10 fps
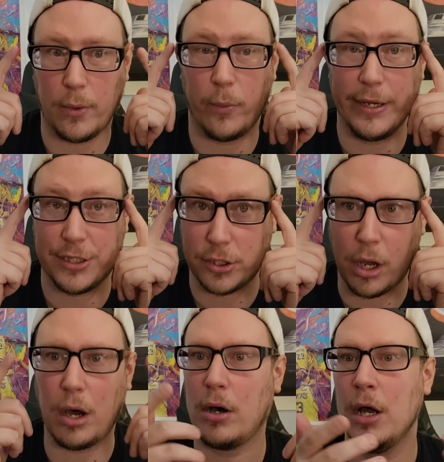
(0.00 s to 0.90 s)
We
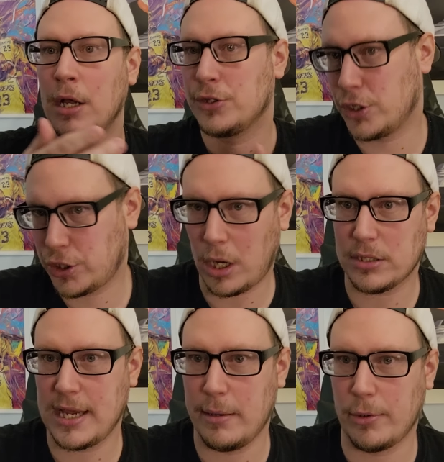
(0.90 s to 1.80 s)
saw DeJounte